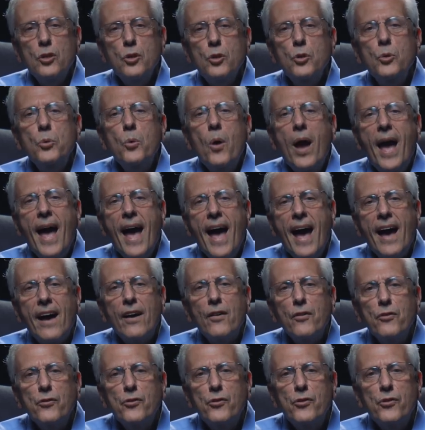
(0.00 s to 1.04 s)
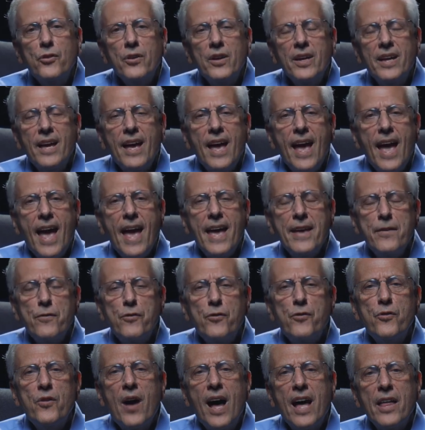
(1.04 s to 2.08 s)
You have a
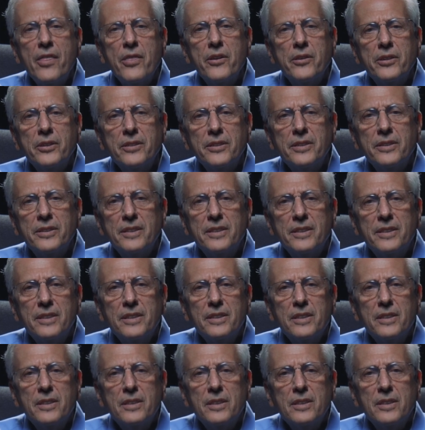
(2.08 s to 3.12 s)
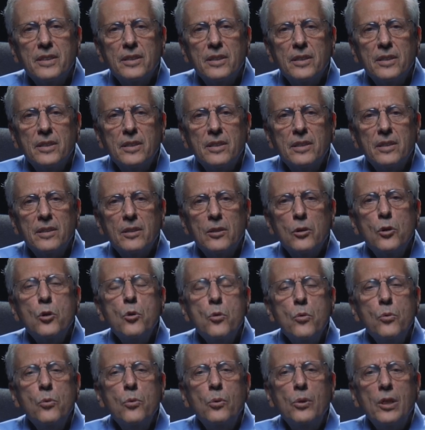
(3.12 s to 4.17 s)
Father
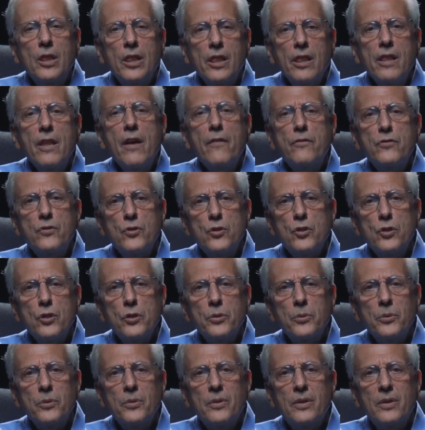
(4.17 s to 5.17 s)
who loves you.